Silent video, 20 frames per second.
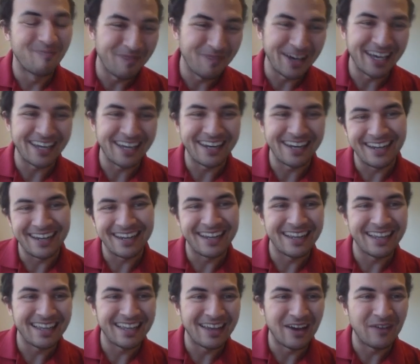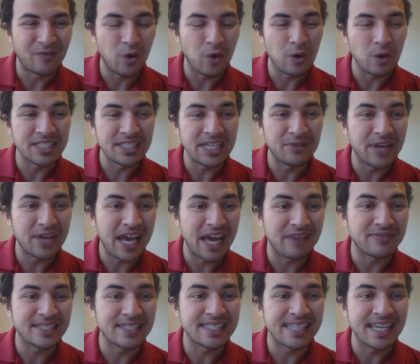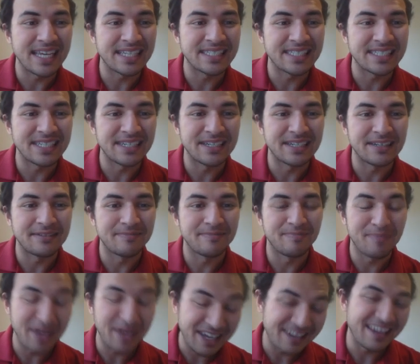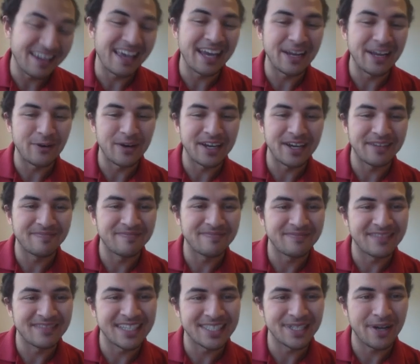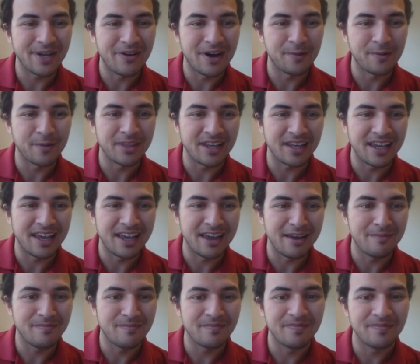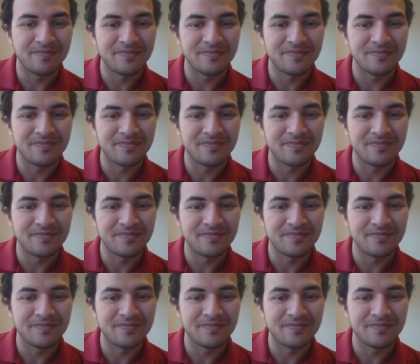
but of course he would have to stay still. But anyway, let's go on with the game.